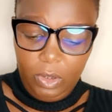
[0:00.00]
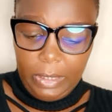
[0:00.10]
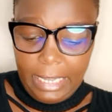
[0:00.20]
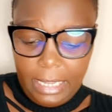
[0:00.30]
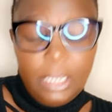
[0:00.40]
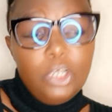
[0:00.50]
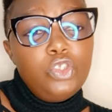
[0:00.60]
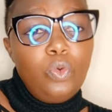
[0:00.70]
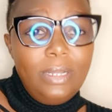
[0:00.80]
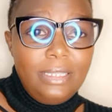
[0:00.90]
okay
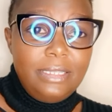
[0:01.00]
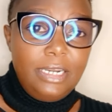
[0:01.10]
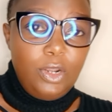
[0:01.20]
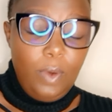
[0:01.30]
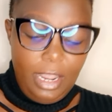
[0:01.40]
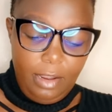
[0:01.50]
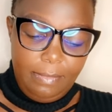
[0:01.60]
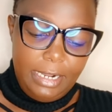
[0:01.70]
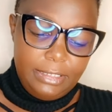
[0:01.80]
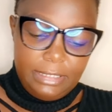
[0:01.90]
so whether the
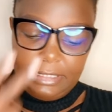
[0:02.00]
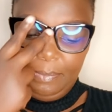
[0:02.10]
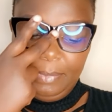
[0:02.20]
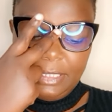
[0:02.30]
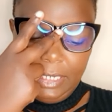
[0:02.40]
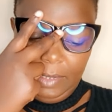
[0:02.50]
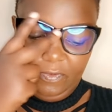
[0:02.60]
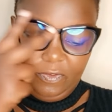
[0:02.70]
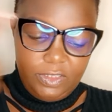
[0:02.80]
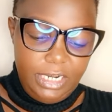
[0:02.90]
requirements is the payslip
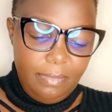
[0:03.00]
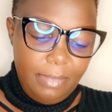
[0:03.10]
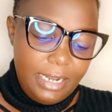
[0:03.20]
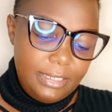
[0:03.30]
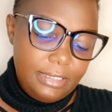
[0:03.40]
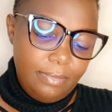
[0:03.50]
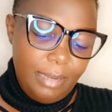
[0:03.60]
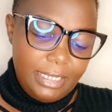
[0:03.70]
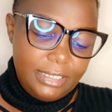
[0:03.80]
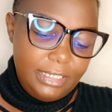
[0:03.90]
for three months
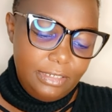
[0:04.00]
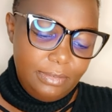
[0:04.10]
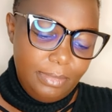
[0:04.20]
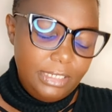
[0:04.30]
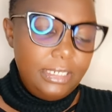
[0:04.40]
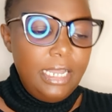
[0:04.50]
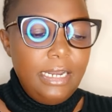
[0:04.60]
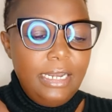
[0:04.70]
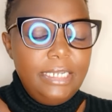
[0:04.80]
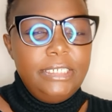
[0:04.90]
bank statement and
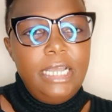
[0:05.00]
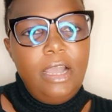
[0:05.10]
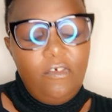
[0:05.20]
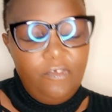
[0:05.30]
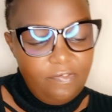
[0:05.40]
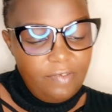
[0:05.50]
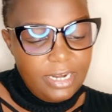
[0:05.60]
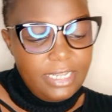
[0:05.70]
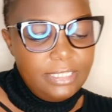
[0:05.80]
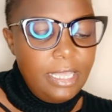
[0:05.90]
letter of
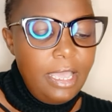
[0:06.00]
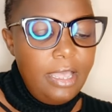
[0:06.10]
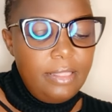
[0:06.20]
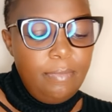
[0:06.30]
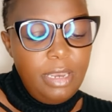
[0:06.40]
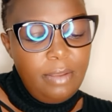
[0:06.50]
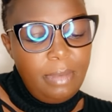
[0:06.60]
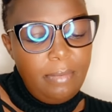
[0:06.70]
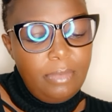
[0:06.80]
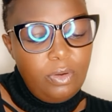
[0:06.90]
reference the
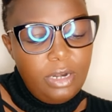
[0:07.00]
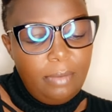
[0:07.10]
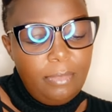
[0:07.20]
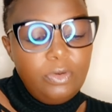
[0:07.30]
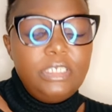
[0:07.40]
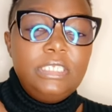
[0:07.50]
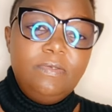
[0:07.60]
minimum loan amount is